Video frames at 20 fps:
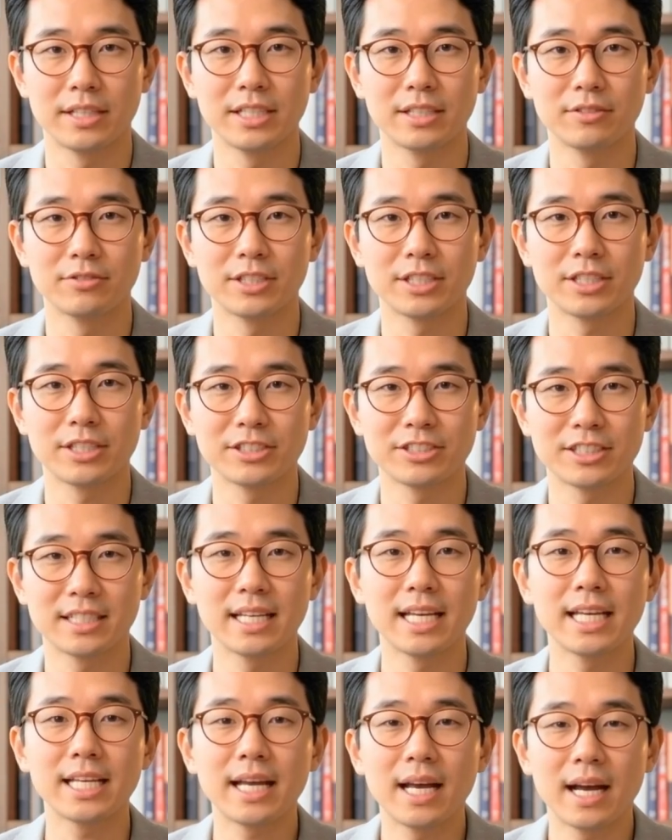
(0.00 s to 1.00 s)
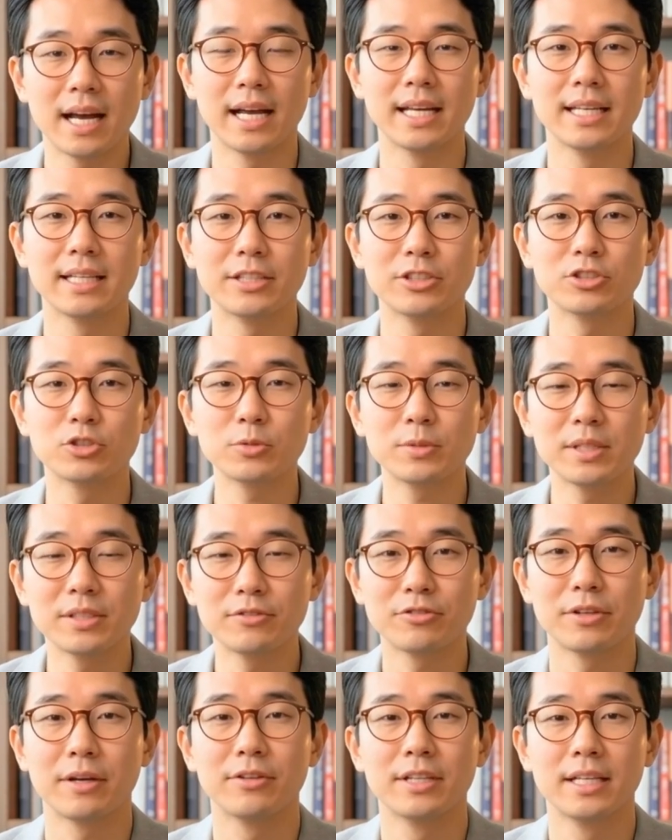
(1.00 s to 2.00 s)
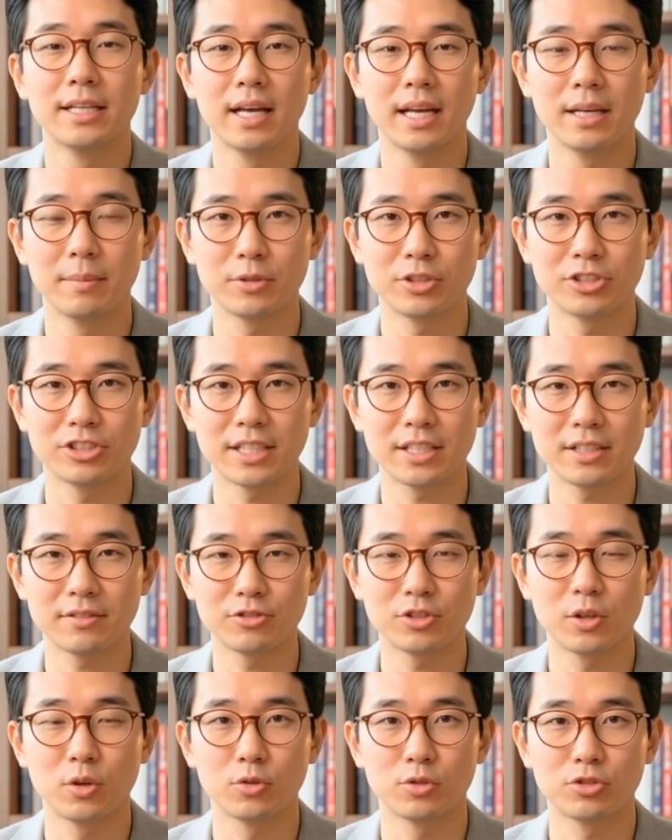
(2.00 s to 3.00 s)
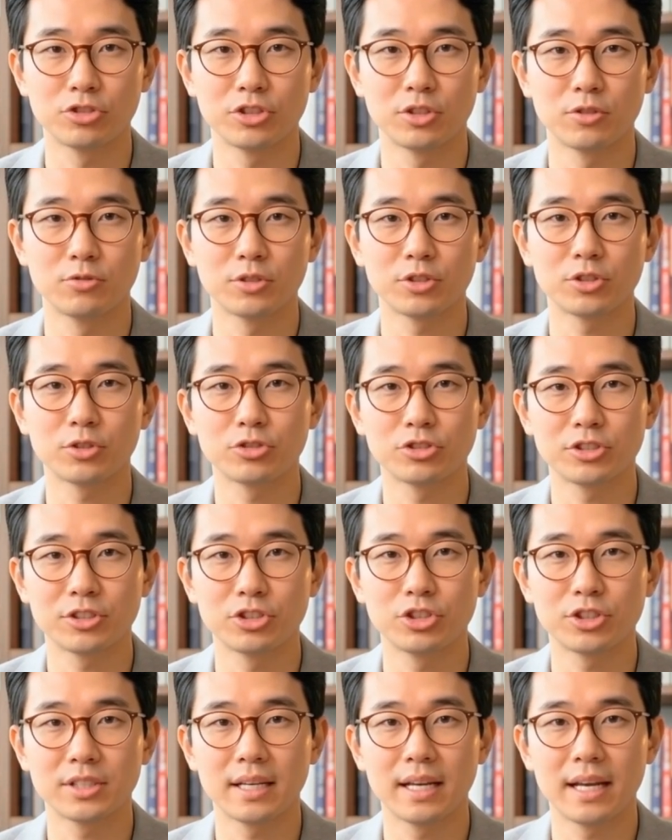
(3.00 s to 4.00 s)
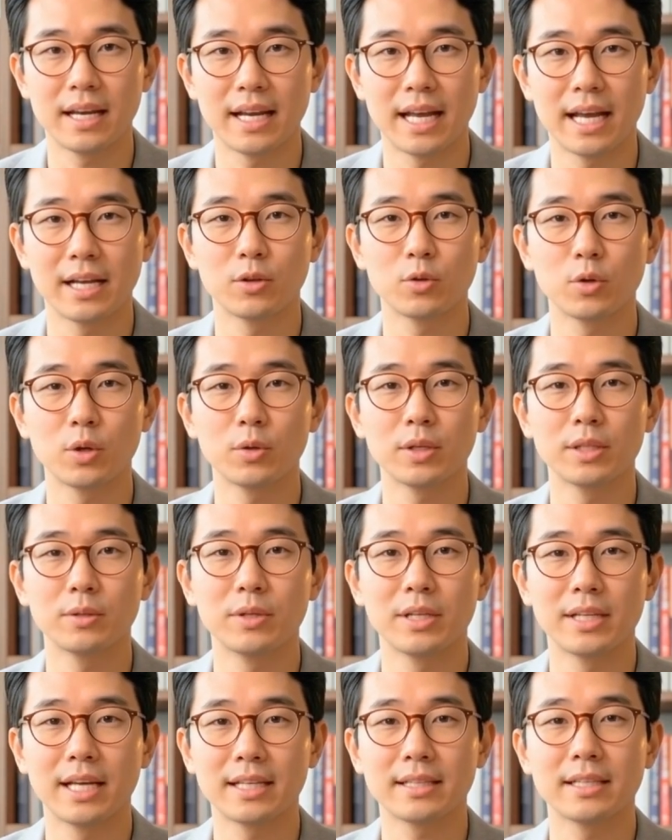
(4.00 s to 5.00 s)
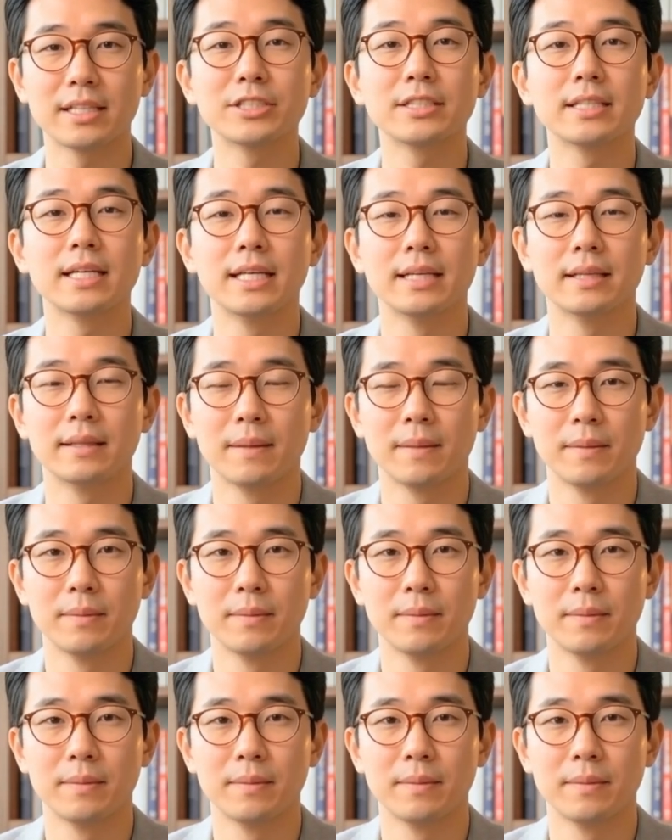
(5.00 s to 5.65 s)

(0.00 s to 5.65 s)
EVs, and AI consuming 59% of total silver usage and growing relentlessly.